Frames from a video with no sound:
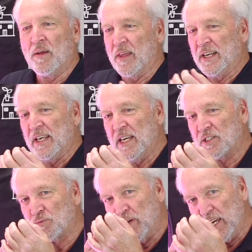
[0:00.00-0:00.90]
Then
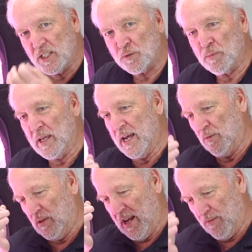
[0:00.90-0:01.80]
each
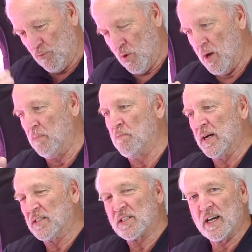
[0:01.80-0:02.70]
plant will have one
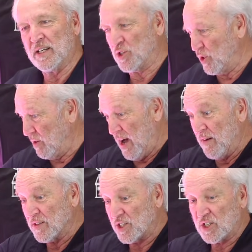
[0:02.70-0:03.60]
bud site, so you'll
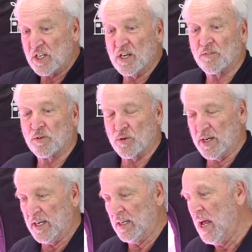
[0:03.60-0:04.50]
have a sea of
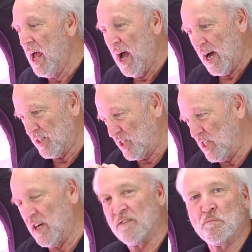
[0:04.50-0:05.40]
green, a
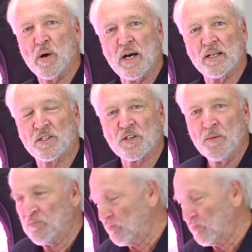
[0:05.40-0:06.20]
sea of buds.